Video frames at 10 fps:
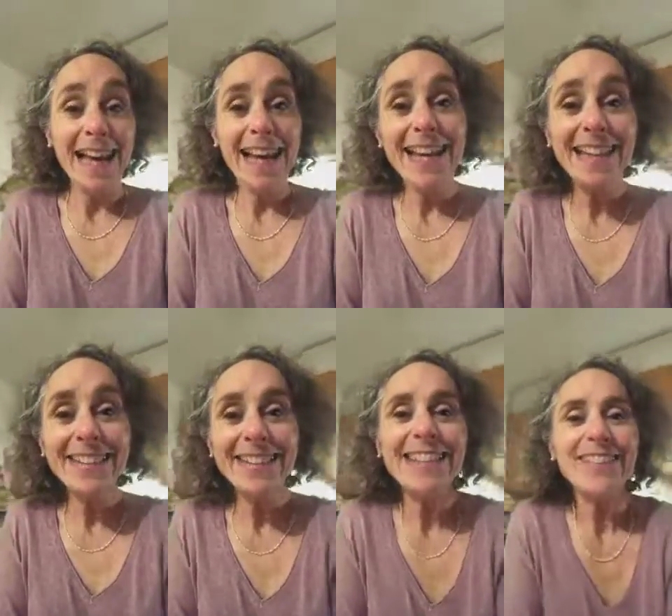Hey,
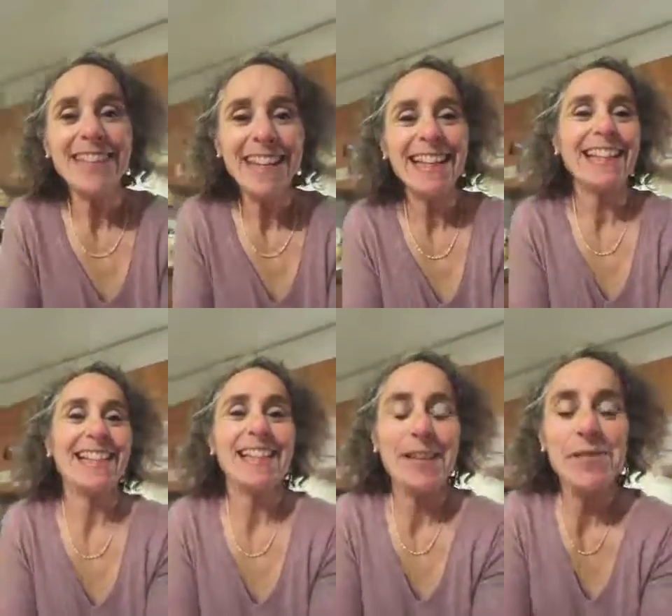good evening,
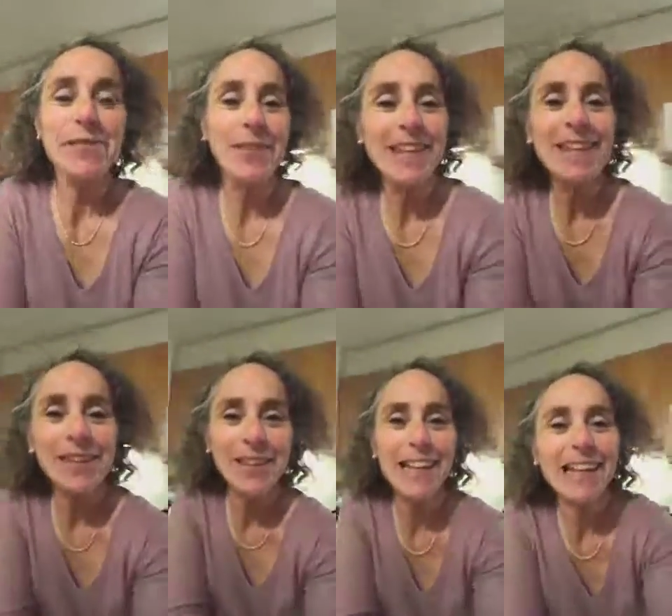it's Sophie
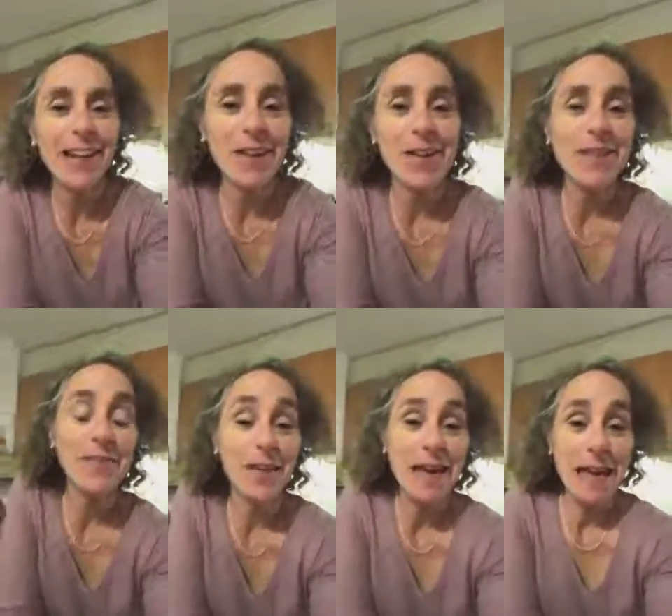going
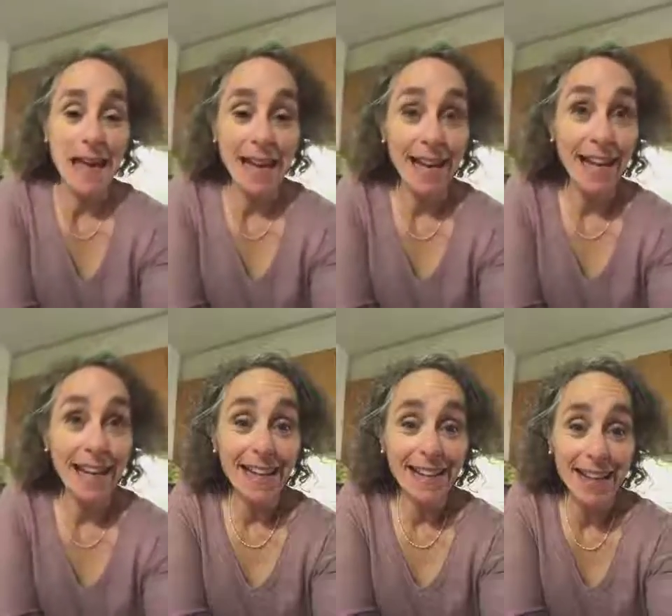live,
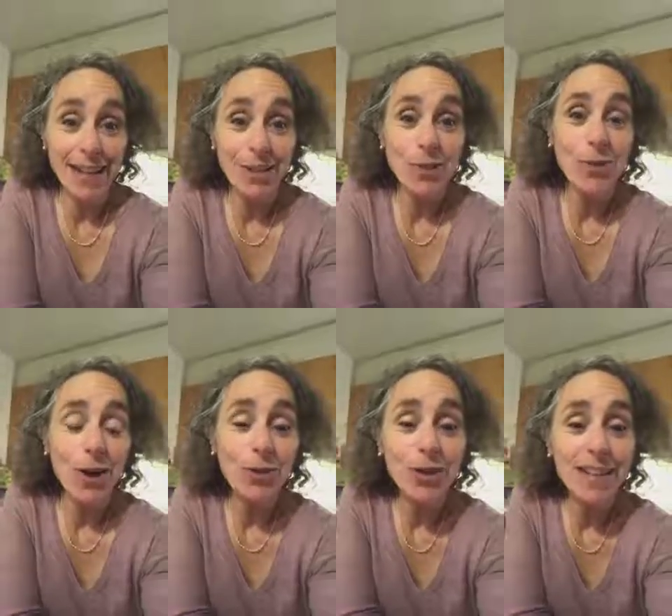day two
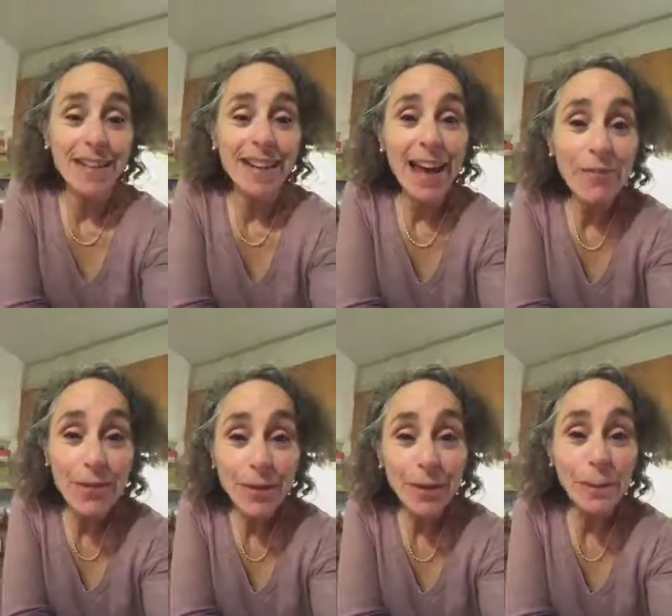hundred
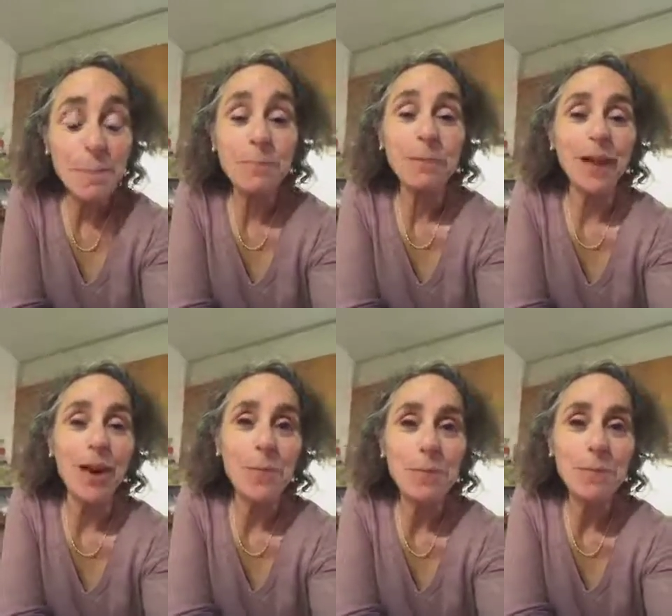eleven.
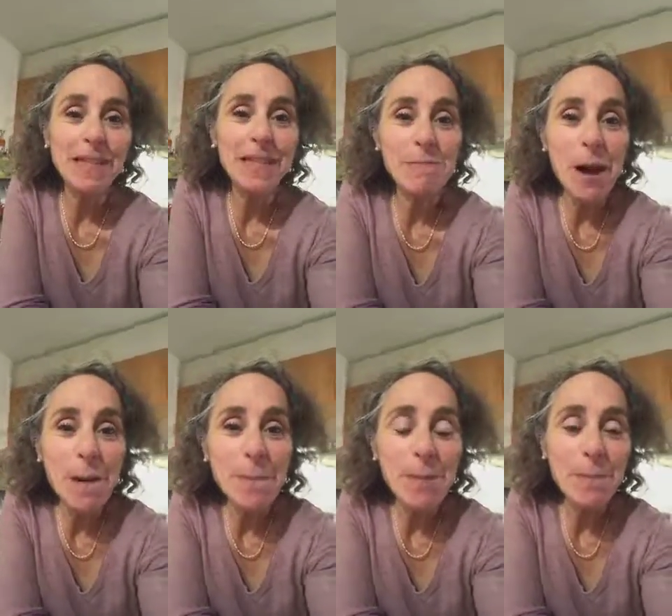I'm a busy
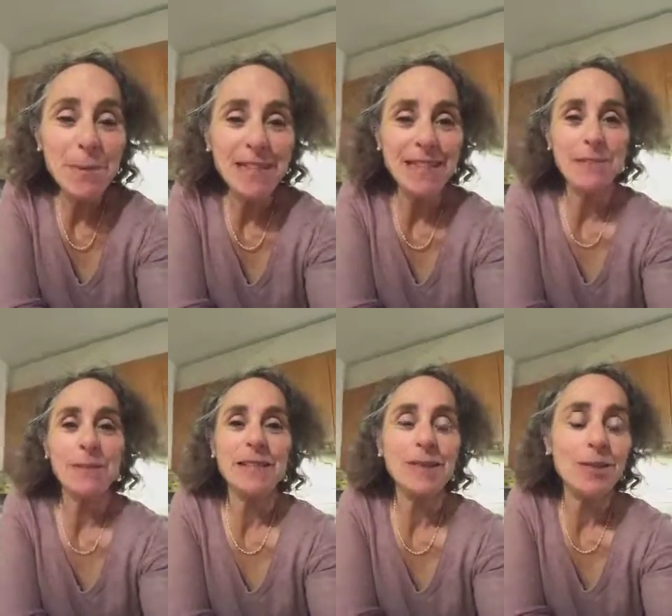mum building a
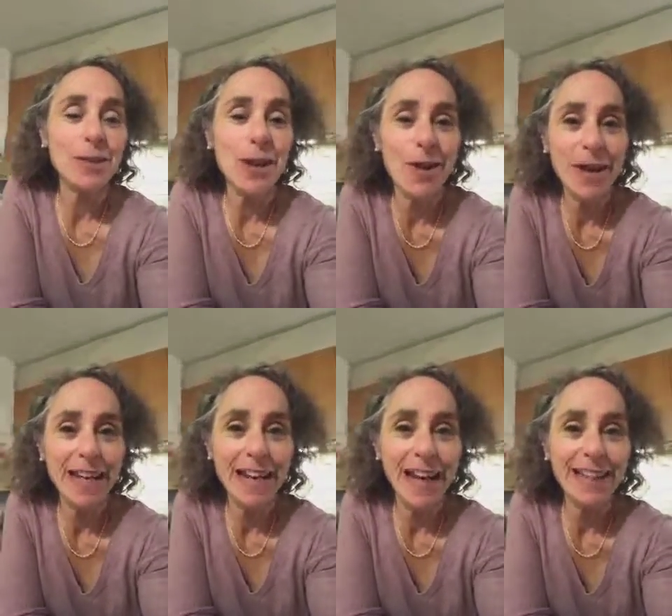business
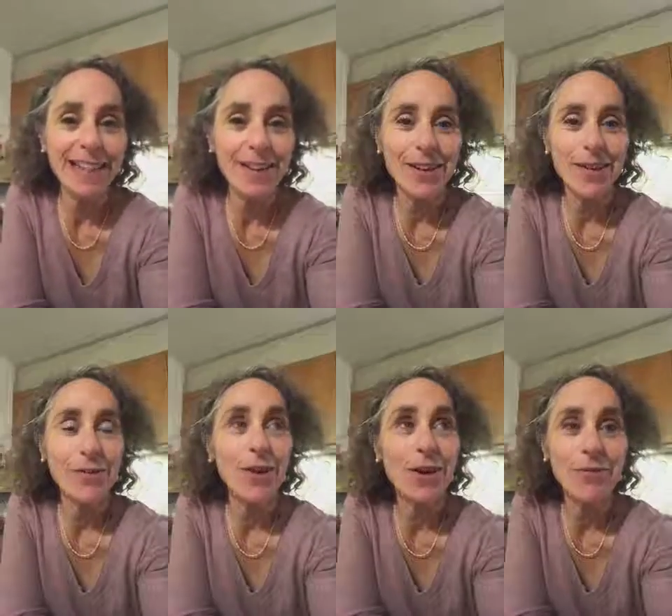online, and I go
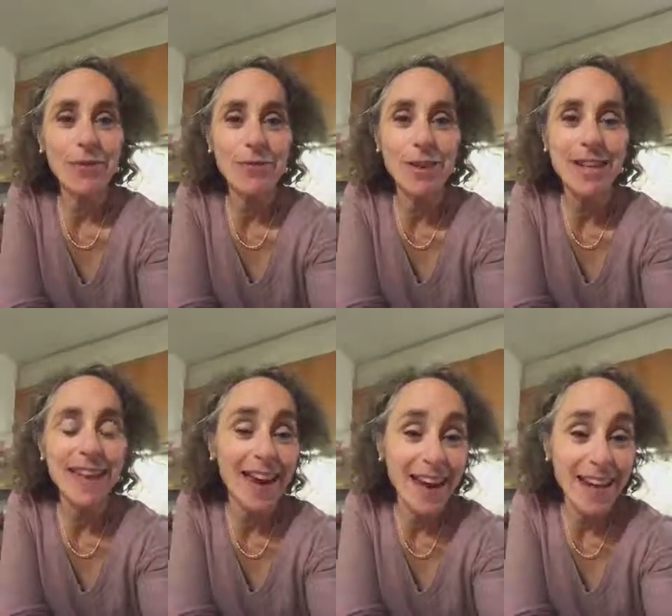live every
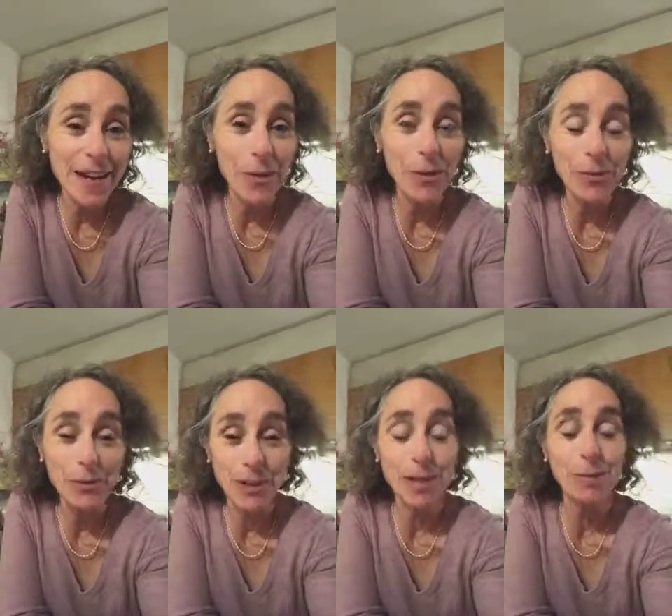day on
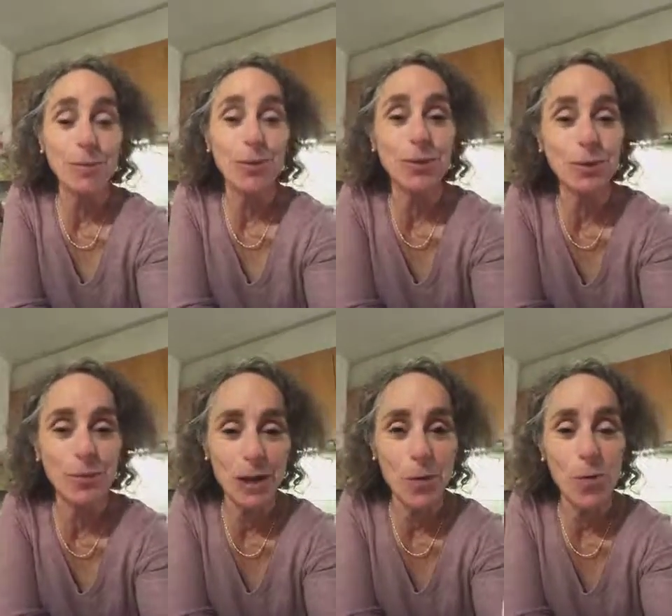Facebook to
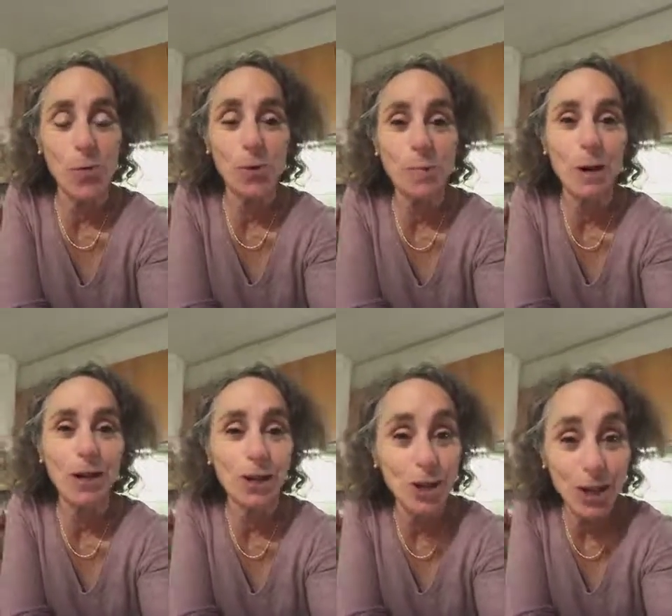record my
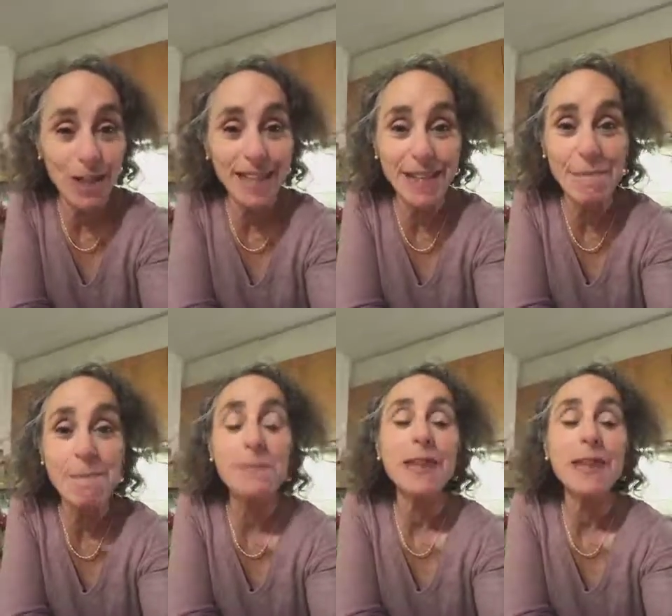journey.